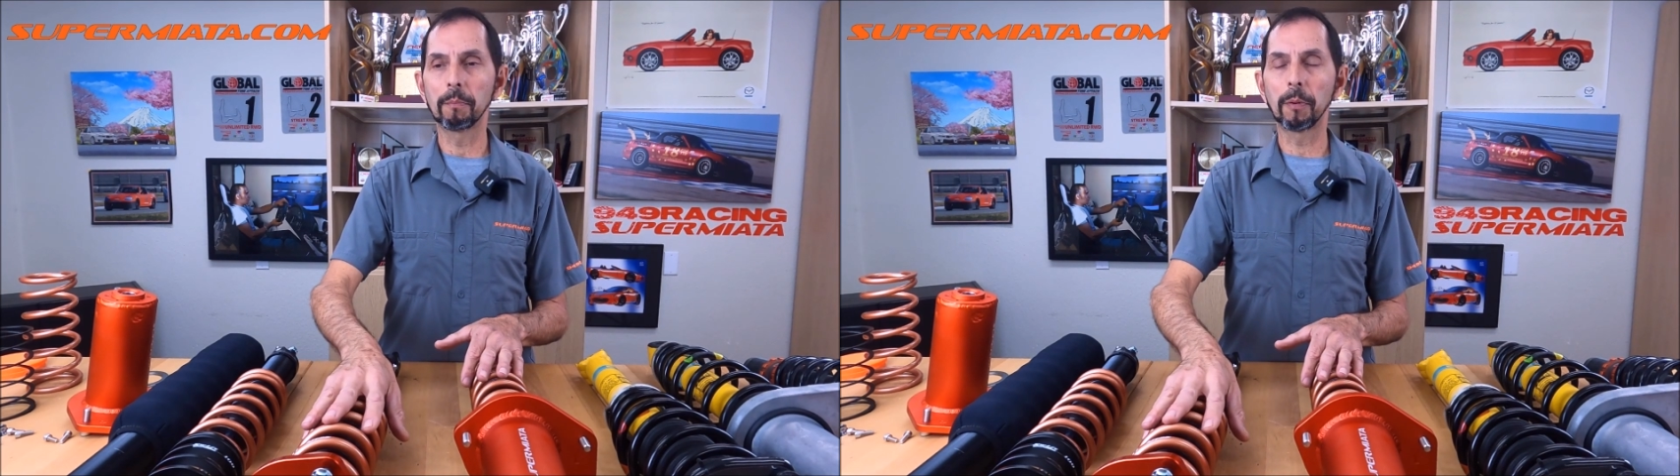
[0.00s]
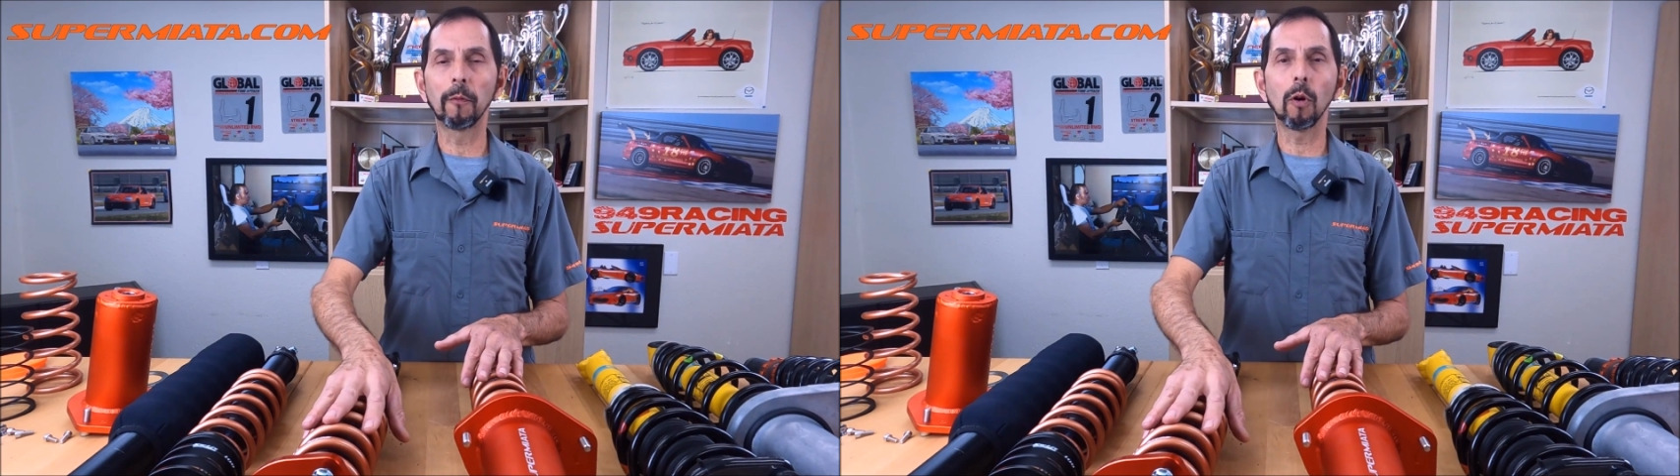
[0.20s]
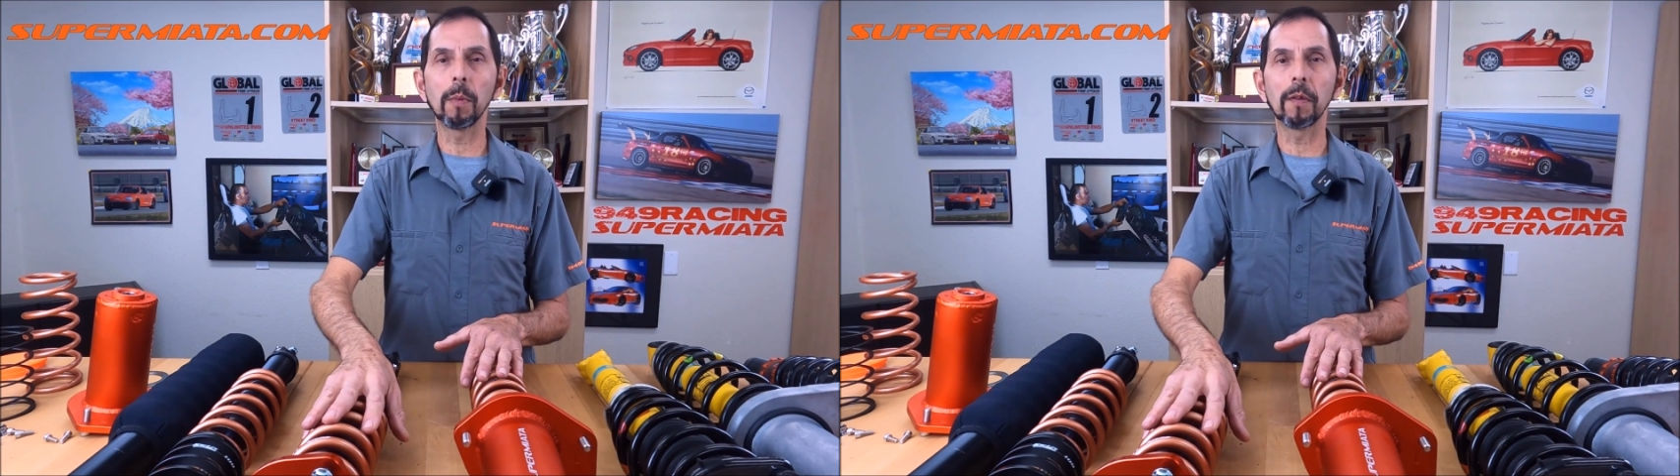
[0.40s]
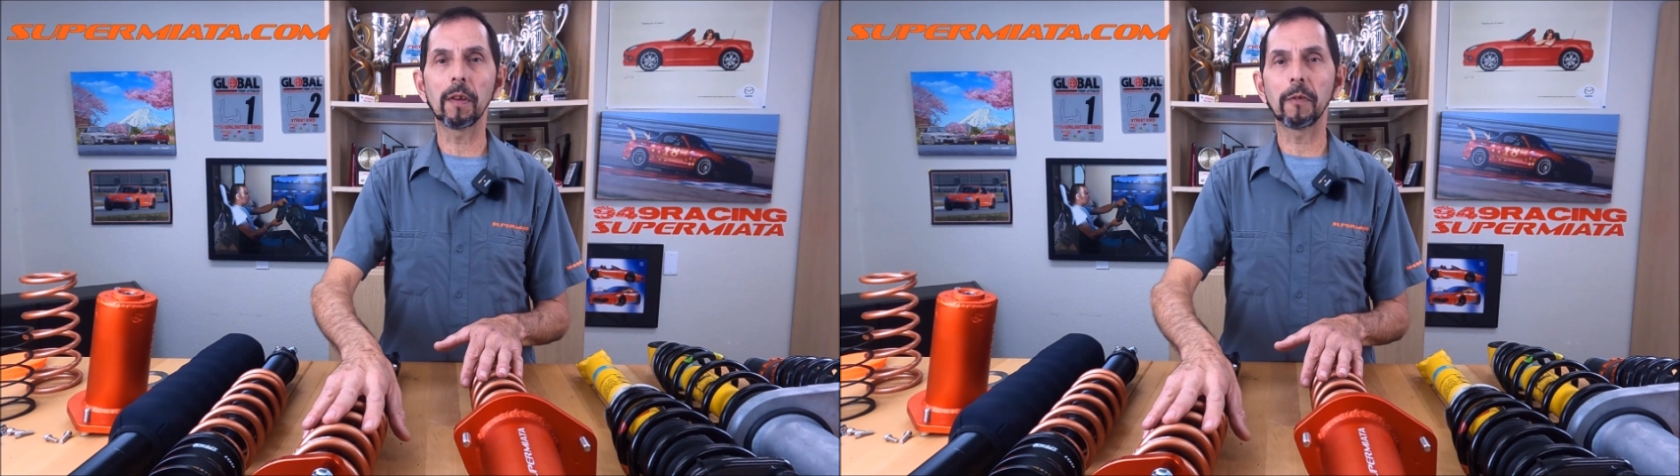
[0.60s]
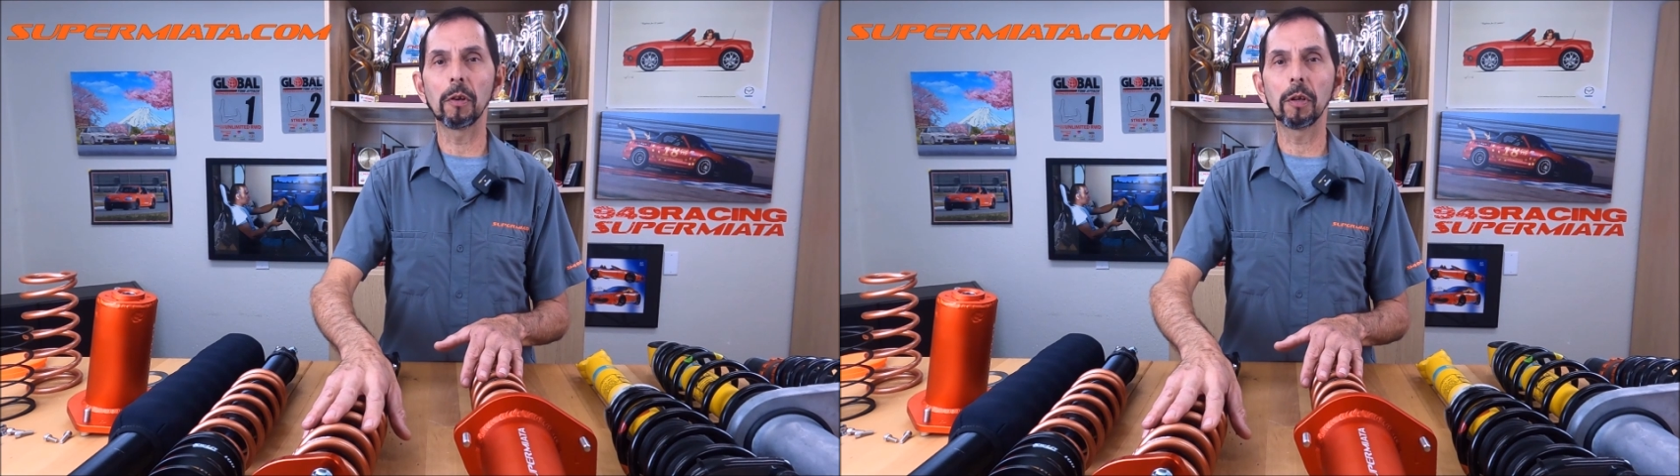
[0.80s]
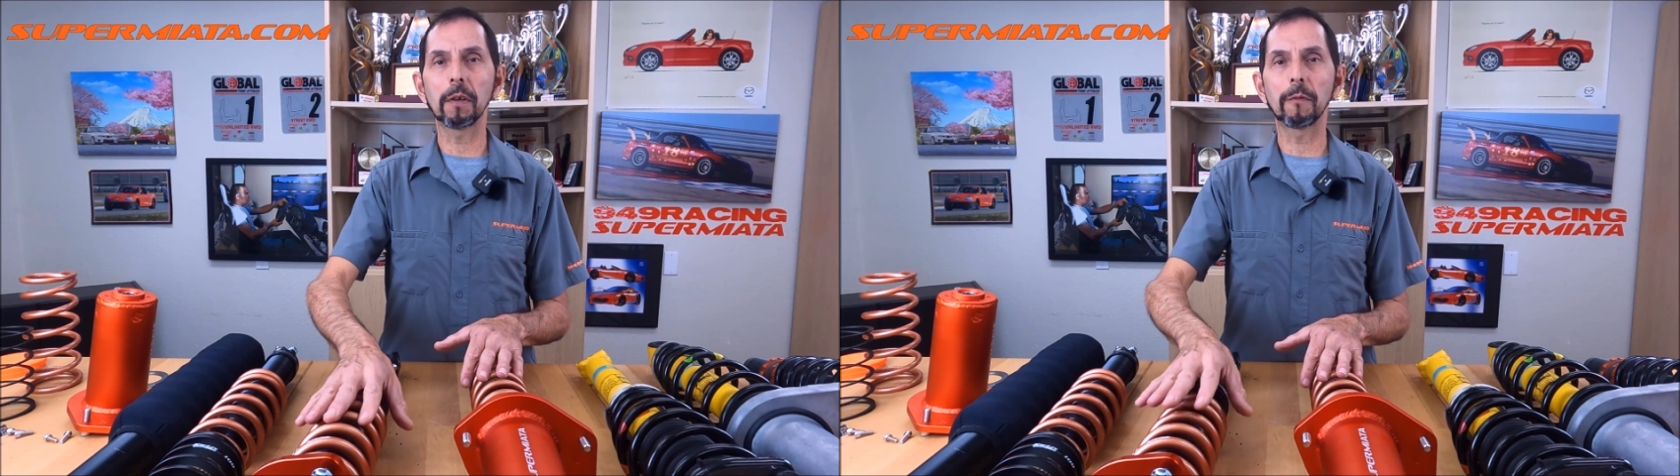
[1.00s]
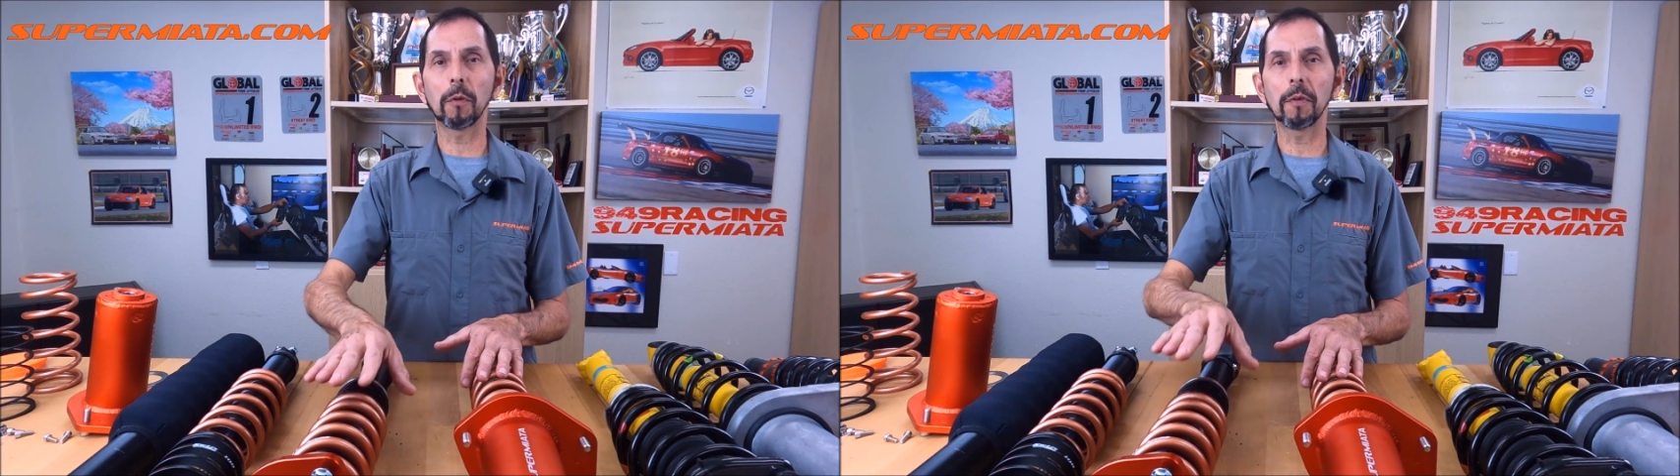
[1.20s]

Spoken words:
performance, if you're looking for